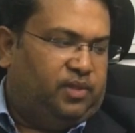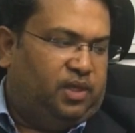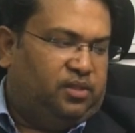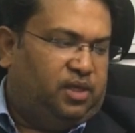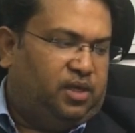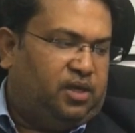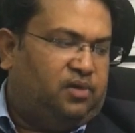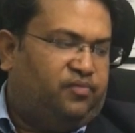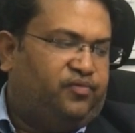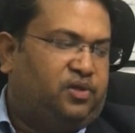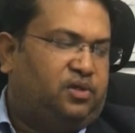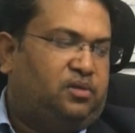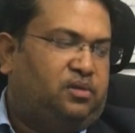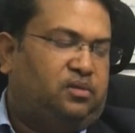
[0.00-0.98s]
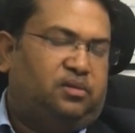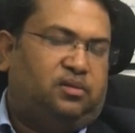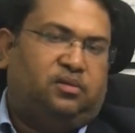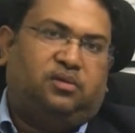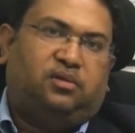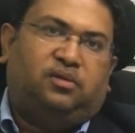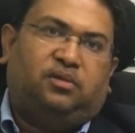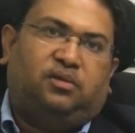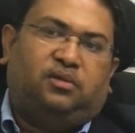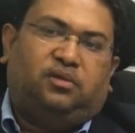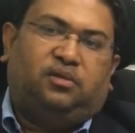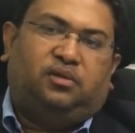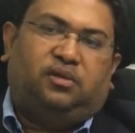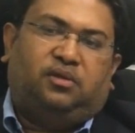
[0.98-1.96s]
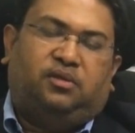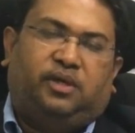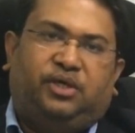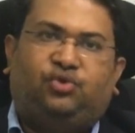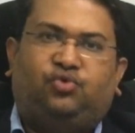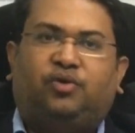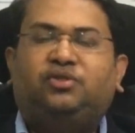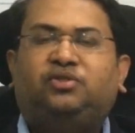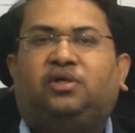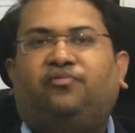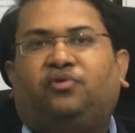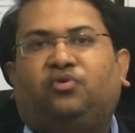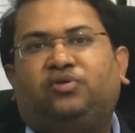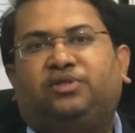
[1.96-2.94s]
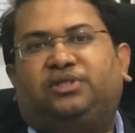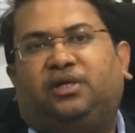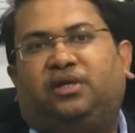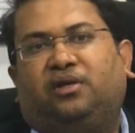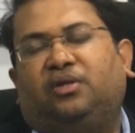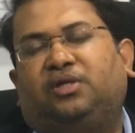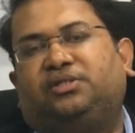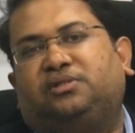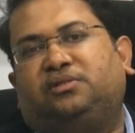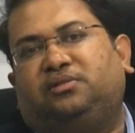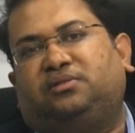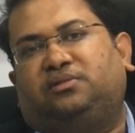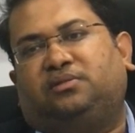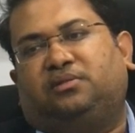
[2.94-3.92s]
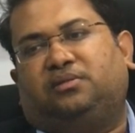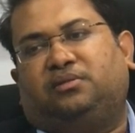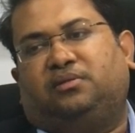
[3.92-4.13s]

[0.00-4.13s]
Then thereafter, the issuance of rules and regulations,